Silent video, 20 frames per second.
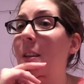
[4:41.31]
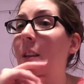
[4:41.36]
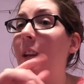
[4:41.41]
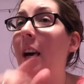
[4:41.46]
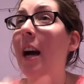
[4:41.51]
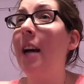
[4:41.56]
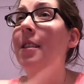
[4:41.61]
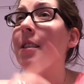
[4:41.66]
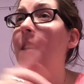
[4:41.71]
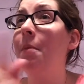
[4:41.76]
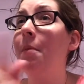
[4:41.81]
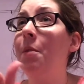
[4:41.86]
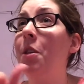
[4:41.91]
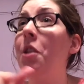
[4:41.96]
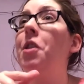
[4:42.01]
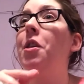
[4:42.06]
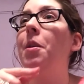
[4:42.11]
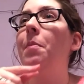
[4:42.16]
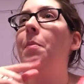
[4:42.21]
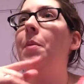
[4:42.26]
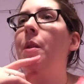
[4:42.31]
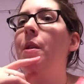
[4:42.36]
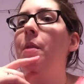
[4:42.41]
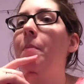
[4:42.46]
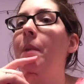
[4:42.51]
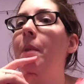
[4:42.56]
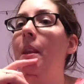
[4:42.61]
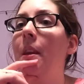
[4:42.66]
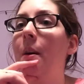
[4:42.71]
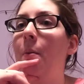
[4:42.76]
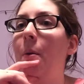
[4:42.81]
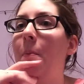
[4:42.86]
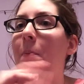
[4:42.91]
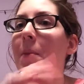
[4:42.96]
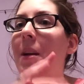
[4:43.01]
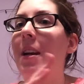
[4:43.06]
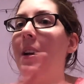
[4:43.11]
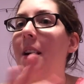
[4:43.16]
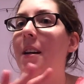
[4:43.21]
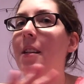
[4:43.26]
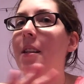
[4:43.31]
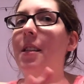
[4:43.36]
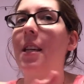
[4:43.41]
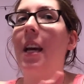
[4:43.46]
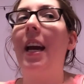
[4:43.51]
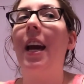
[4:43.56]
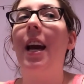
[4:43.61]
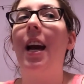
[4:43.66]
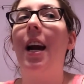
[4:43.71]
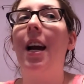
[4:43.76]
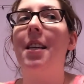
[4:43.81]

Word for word: last time she shipped it to me, there were peanuts, like,